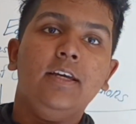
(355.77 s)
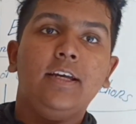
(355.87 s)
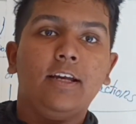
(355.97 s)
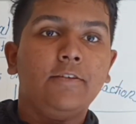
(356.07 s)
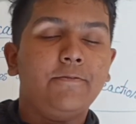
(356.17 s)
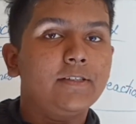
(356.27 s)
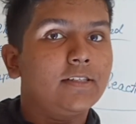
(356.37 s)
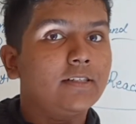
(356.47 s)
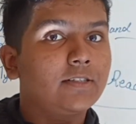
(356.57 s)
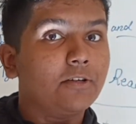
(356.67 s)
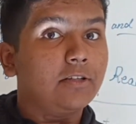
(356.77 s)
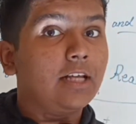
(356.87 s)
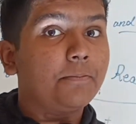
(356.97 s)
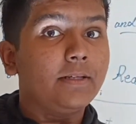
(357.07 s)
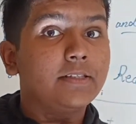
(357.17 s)
In physics, there
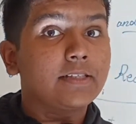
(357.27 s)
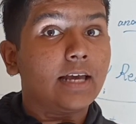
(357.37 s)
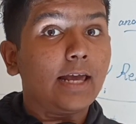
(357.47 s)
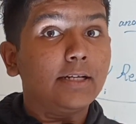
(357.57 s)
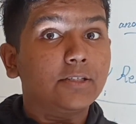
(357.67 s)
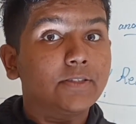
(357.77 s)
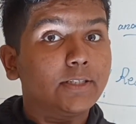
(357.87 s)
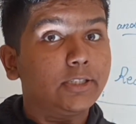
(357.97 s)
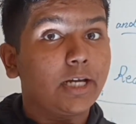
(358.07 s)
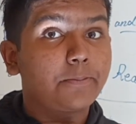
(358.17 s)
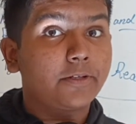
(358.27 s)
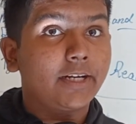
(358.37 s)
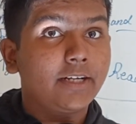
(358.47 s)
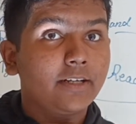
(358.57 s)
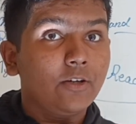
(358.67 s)
will be this electricity chapter, right?